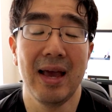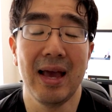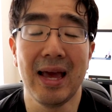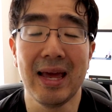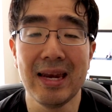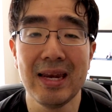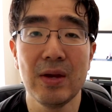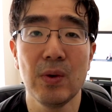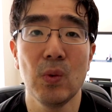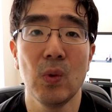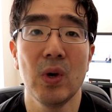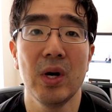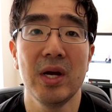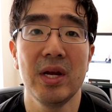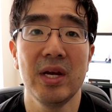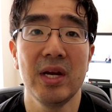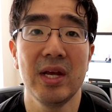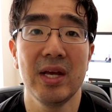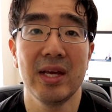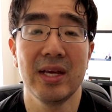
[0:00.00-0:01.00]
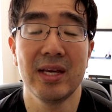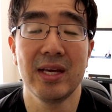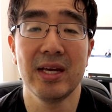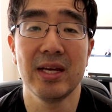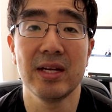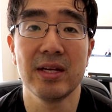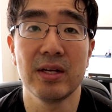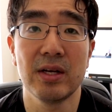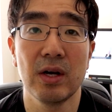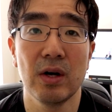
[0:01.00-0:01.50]
Anyone
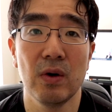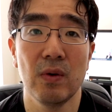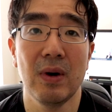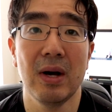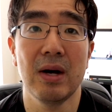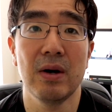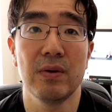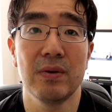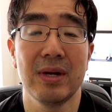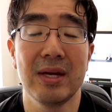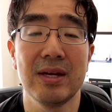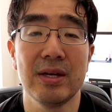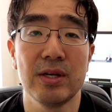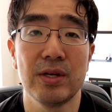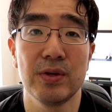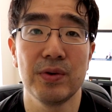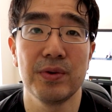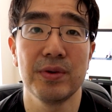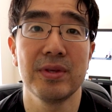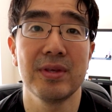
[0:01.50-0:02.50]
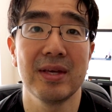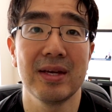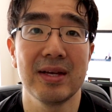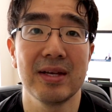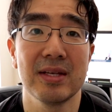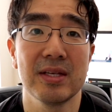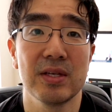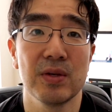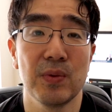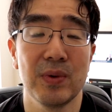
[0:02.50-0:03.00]
can go out and do
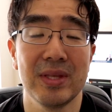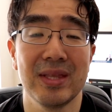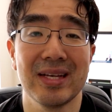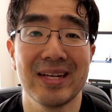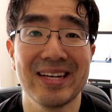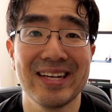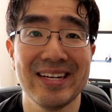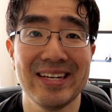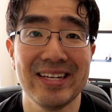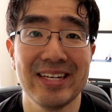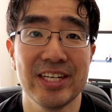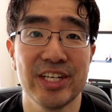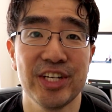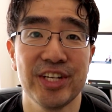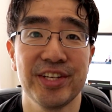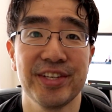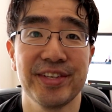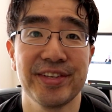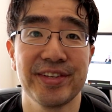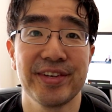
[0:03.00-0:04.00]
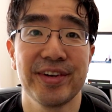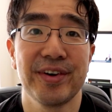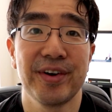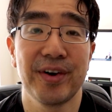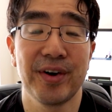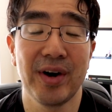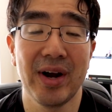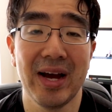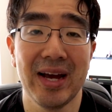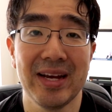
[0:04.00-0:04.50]
things when the conditions
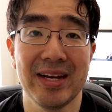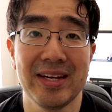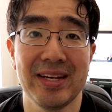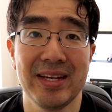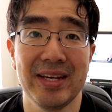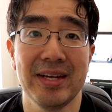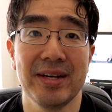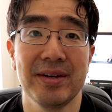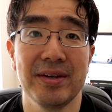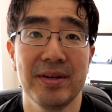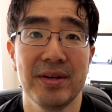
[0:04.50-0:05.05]
are ideal,